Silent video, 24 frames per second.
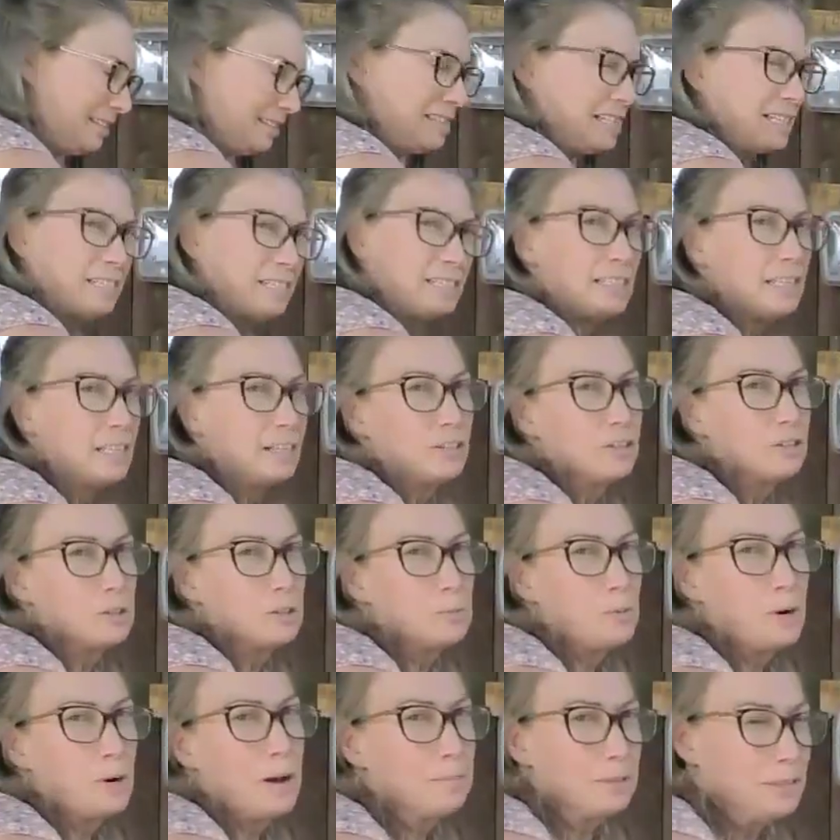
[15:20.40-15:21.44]
This dinner is
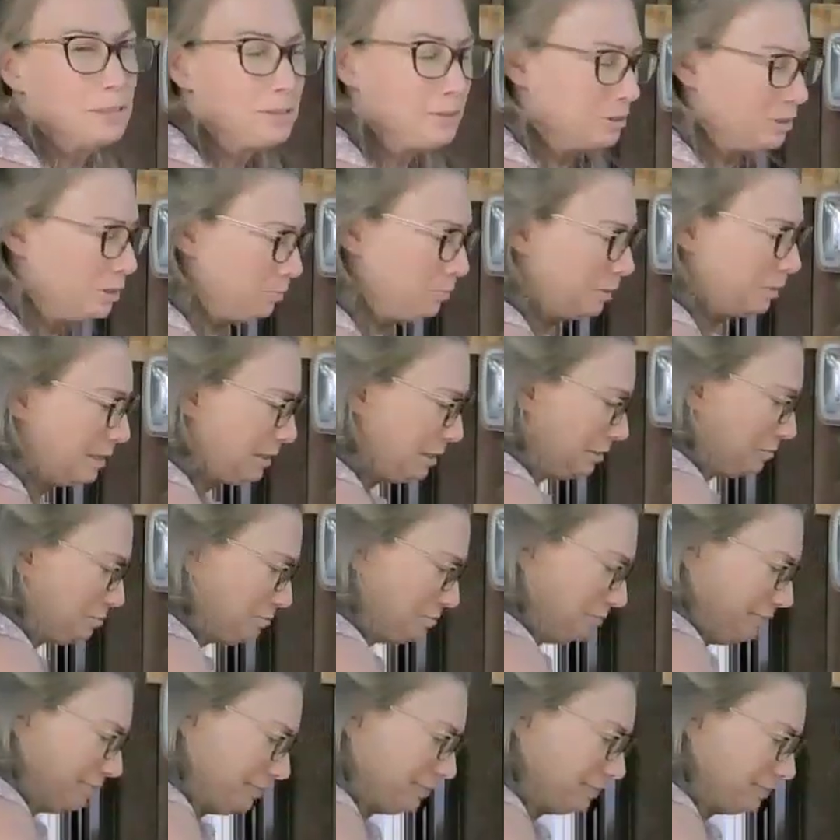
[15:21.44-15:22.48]
probably going to be
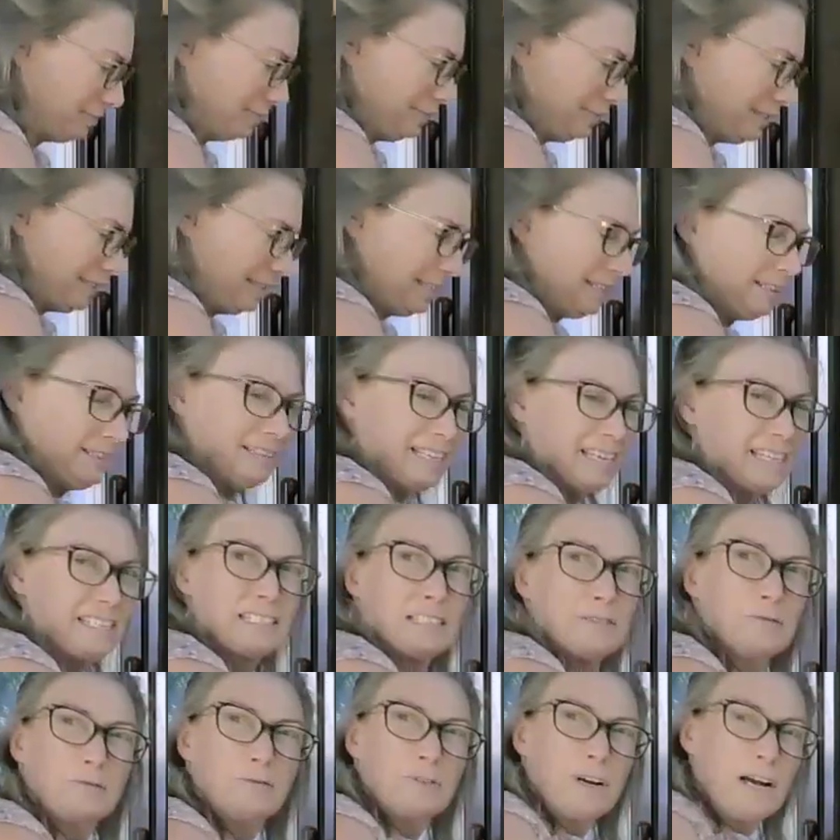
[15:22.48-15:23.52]
less
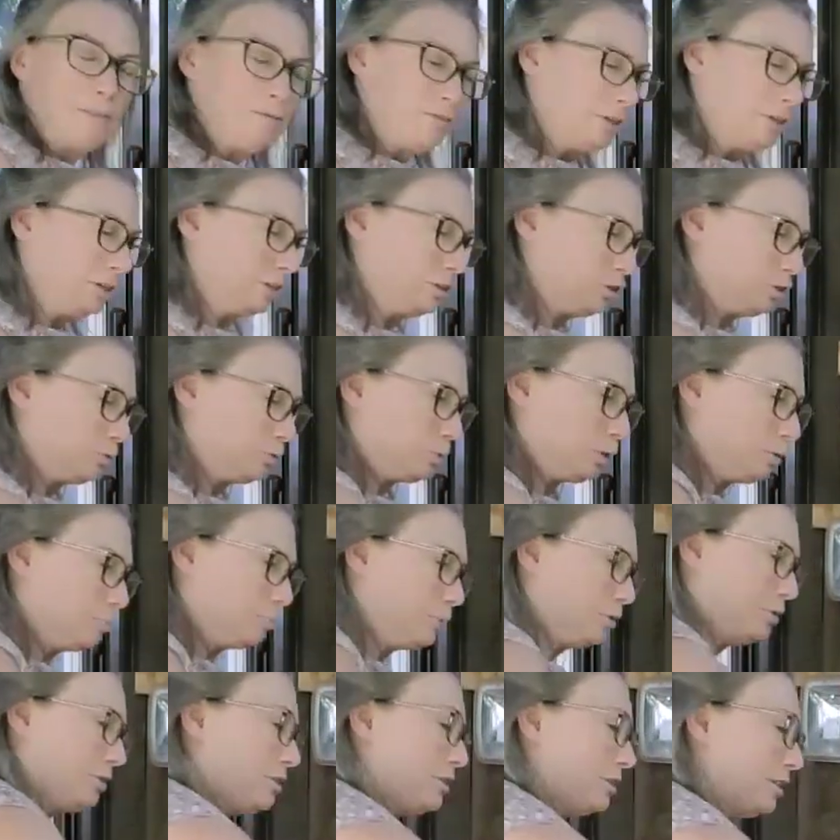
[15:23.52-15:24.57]
than $5 per
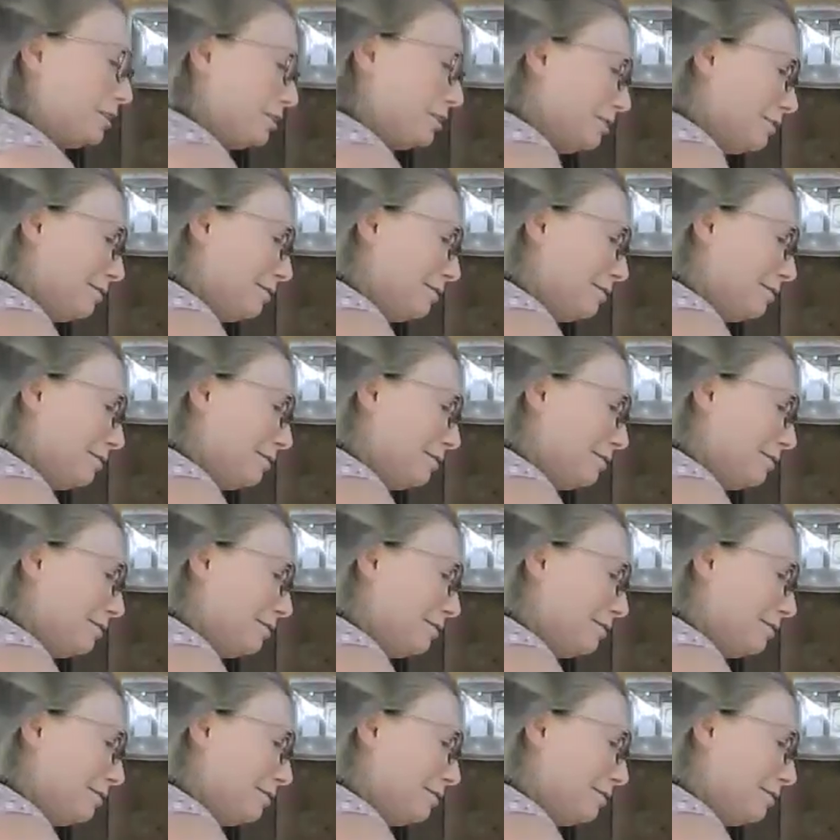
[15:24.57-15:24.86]
person.